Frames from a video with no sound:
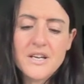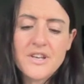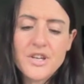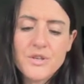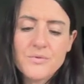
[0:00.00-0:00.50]

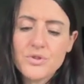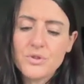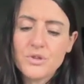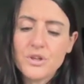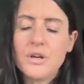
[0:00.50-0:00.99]
Then you
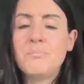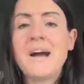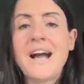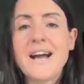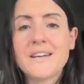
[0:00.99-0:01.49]
took her
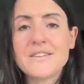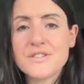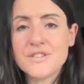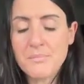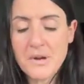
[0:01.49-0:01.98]
back
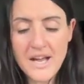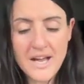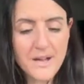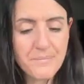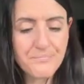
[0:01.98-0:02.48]
to the
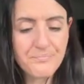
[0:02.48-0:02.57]
bar.